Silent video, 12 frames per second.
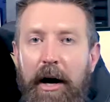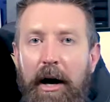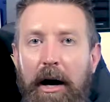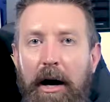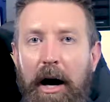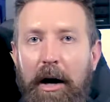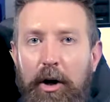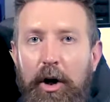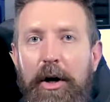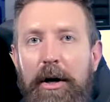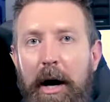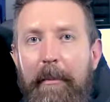a
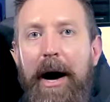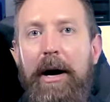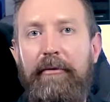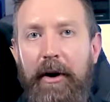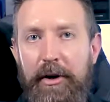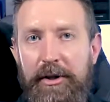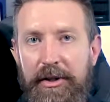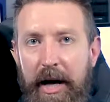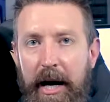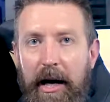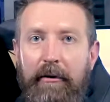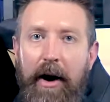good amount of
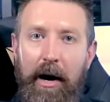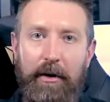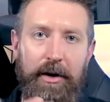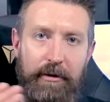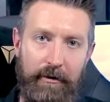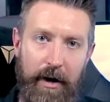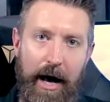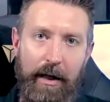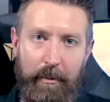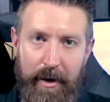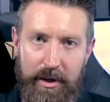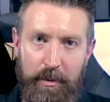understanding of how the different
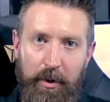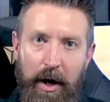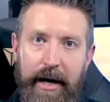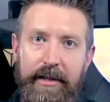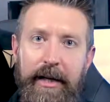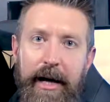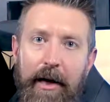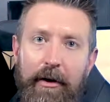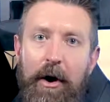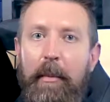elements play together.